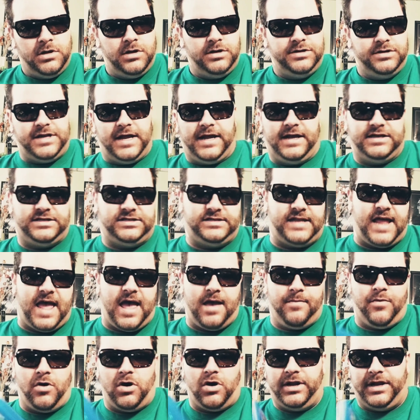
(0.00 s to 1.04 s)
take a
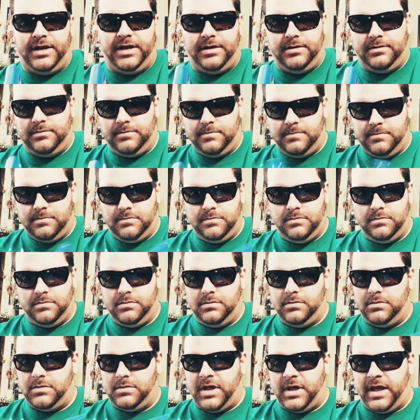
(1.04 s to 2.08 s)
stab on it.
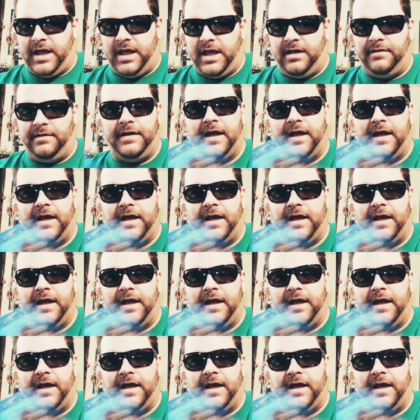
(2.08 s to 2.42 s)
And